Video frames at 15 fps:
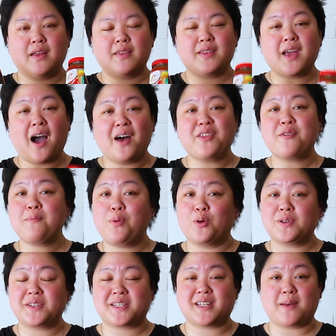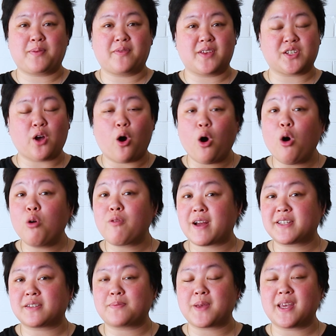The other important step of this whole
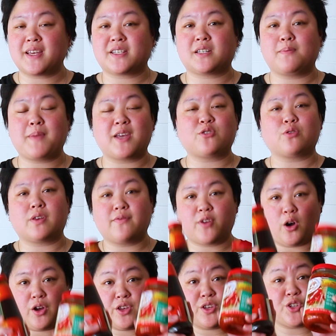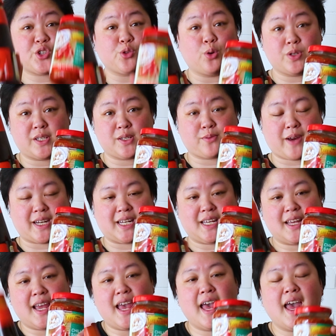recipe is to make sure you've got your sauces ready.
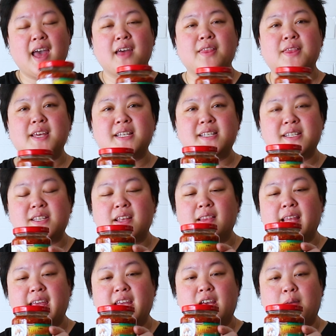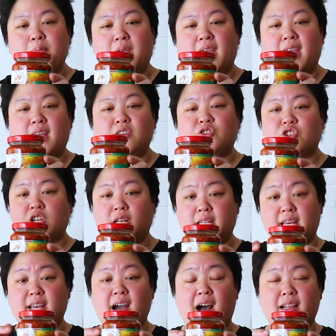This is the Kum Kee
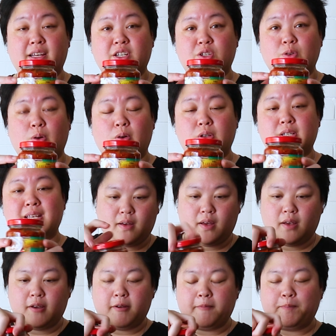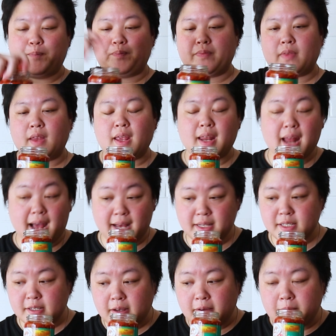chili garlic sauce. It
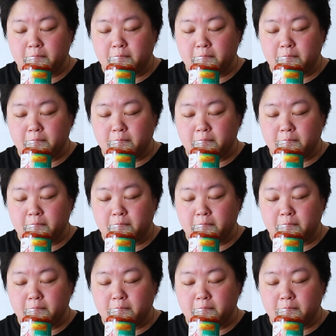has